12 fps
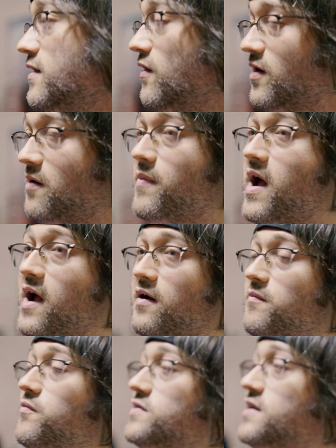you know, come back
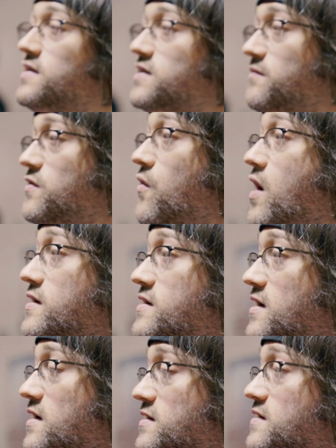and present some new
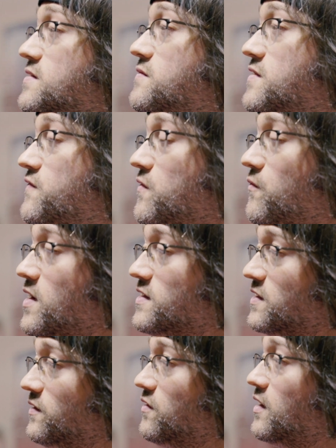ideas and some different
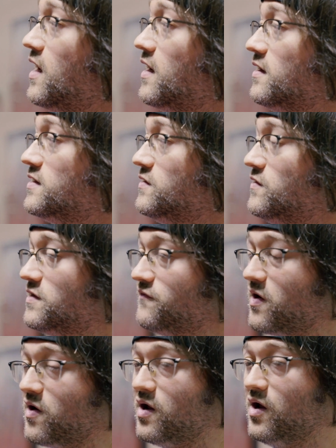ways to look at it. So it's a
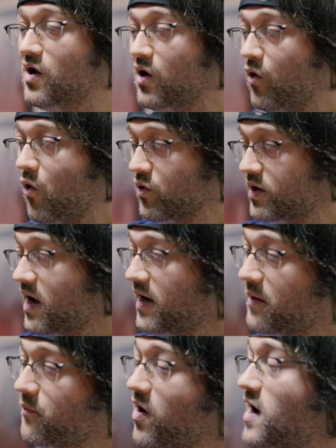very
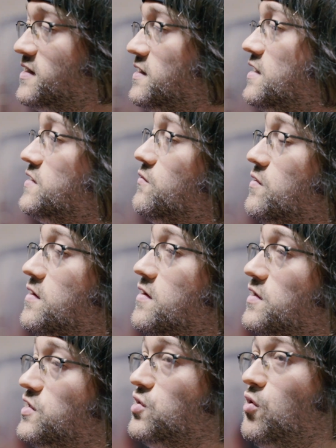organic process where
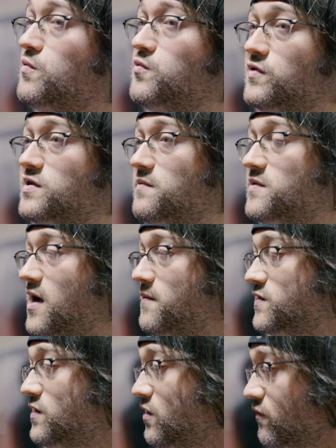the, scope will
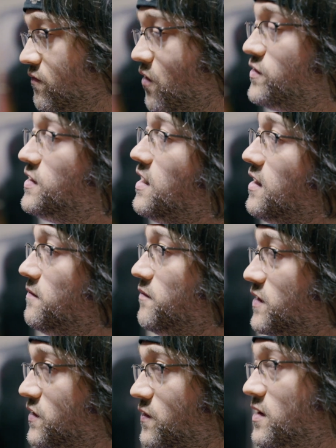sometimes rotate
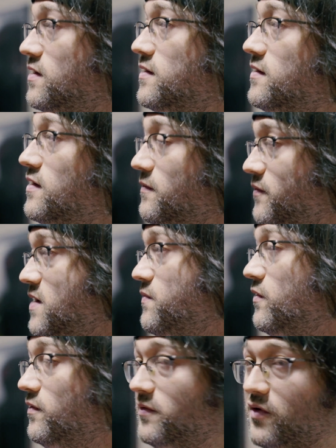between
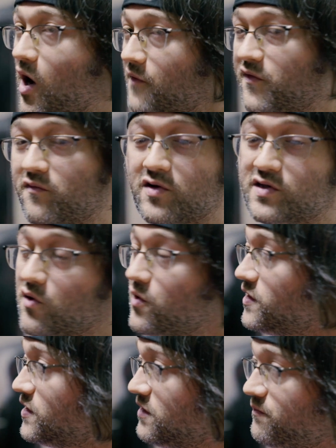people, often
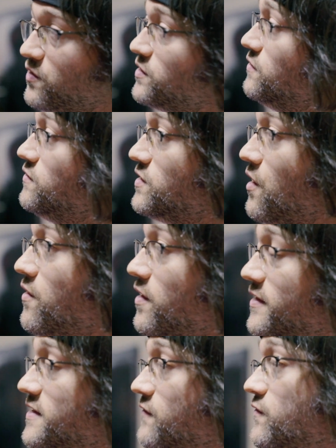returning to the person who
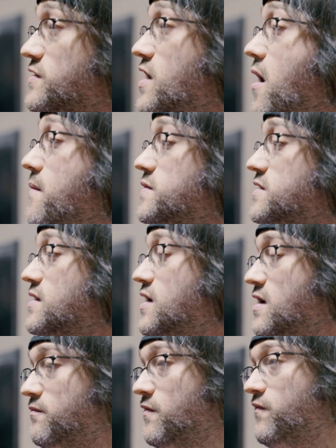started it several times
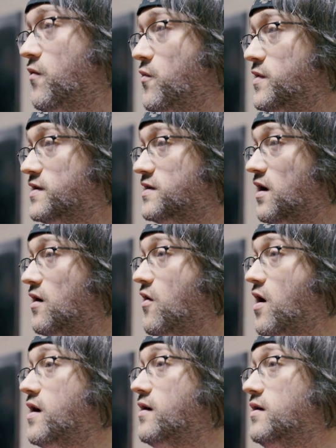before we decide, all
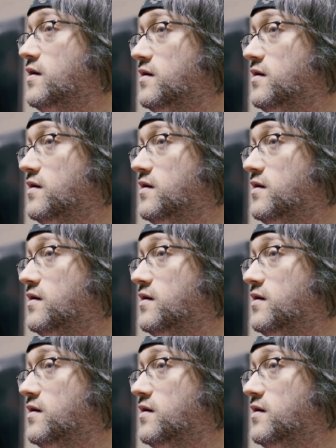right,